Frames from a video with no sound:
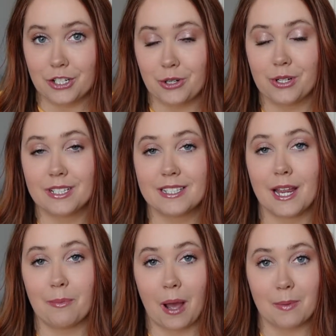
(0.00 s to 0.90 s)
you could
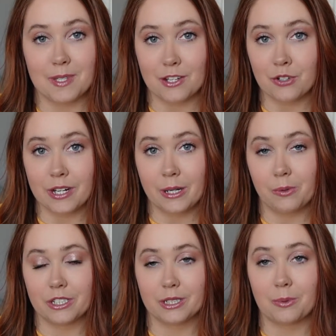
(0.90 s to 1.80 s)
stay at Pop Century,
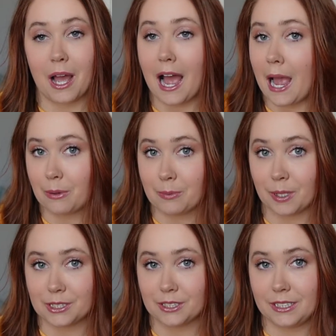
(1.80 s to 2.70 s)
which is what I would
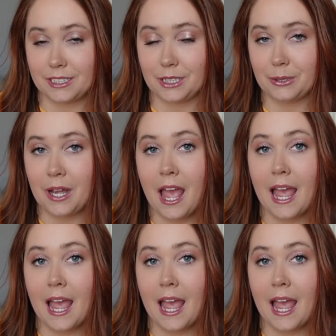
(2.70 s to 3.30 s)
personally do,